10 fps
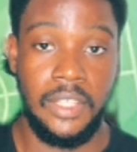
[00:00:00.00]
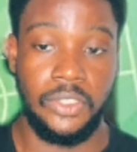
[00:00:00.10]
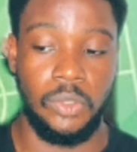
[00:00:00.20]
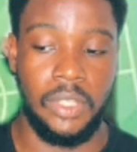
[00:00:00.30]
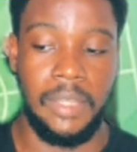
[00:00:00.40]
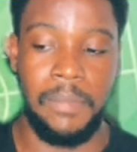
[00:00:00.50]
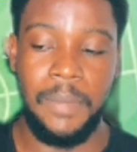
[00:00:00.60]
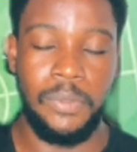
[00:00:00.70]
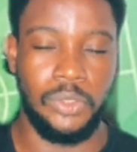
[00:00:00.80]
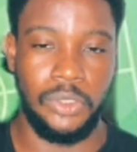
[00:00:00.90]
So he
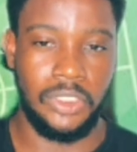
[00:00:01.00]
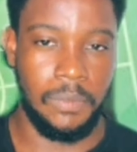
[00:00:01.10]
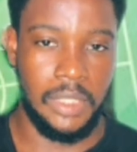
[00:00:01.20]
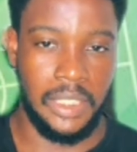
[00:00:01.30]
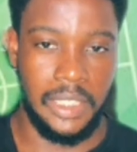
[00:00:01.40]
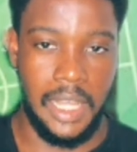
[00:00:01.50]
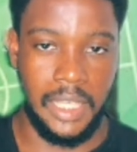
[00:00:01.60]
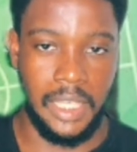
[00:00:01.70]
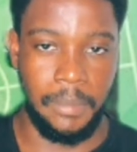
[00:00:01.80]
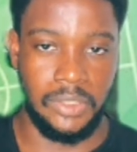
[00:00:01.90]
may produce something in
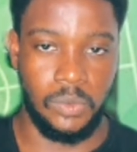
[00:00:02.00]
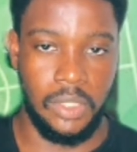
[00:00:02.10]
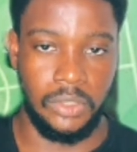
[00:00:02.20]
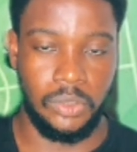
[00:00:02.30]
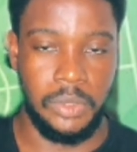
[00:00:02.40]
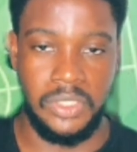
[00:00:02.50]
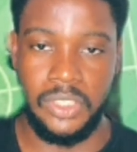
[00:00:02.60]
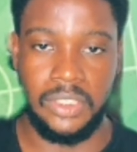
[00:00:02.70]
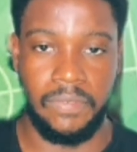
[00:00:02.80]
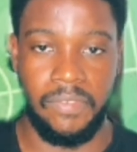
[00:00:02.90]
that game as well. So it's
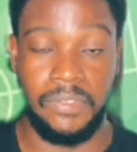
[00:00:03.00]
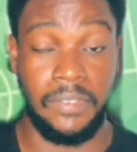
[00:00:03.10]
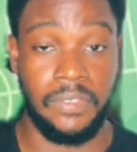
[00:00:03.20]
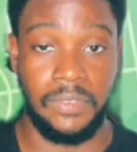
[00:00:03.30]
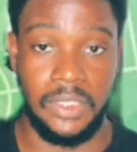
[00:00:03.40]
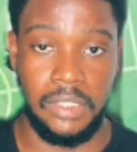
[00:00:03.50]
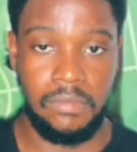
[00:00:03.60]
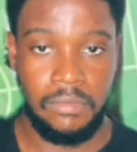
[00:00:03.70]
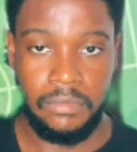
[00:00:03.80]
just a 50-50,